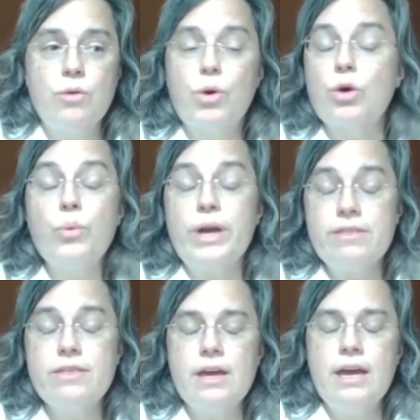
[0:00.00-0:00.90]

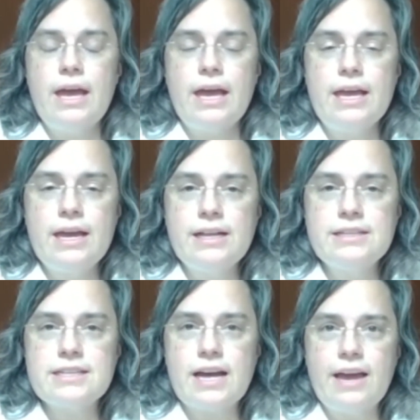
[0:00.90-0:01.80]
with,
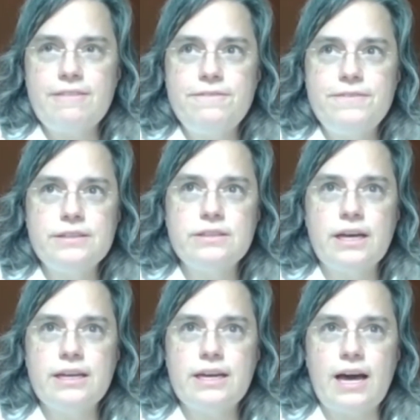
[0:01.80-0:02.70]
and I feel
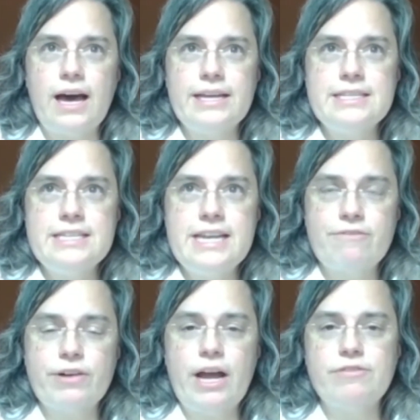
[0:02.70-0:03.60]
like I
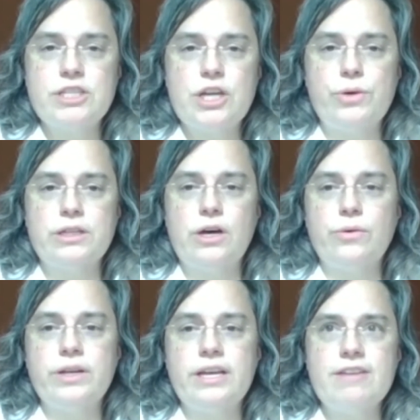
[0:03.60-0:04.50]
never have to go it alone.